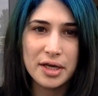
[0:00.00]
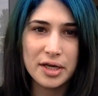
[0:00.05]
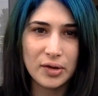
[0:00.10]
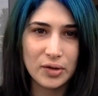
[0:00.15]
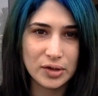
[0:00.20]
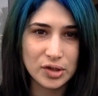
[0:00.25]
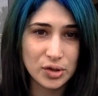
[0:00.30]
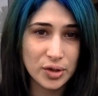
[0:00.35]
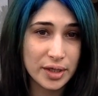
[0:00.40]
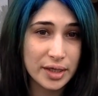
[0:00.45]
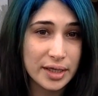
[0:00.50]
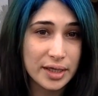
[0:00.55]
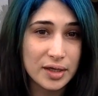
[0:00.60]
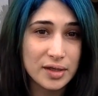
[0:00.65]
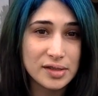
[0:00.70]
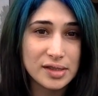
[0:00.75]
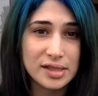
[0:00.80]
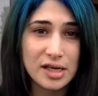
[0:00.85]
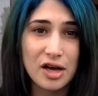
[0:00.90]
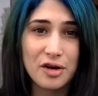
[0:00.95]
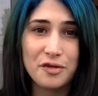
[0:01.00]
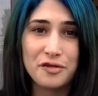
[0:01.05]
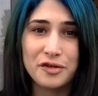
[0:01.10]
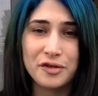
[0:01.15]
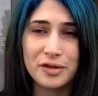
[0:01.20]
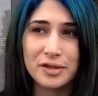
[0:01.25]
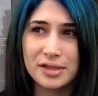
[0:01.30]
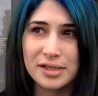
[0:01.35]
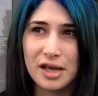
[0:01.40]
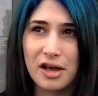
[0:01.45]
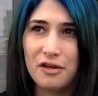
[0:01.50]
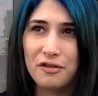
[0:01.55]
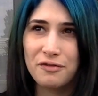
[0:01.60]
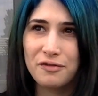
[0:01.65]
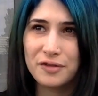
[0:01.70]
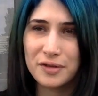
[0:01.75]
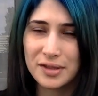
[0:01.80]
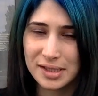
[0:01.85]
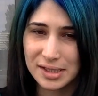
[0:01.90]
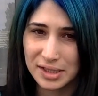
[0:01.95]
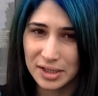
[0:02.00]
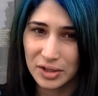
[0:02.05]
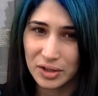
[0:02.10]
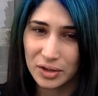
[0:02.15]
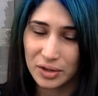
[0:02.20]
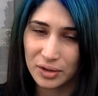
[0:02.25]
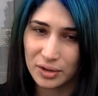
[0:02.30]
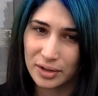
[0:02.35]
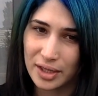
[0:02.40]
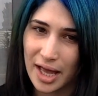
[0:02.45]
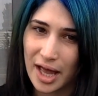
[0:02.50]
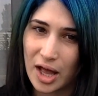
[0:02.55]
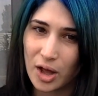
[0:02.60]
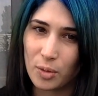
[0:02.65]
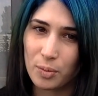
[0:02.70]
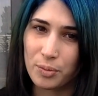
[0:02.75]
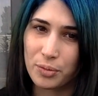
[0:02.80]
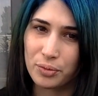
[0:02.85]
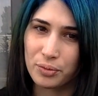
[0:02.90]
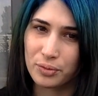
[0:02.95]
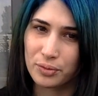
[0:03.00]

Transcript: you're treating yourself, still help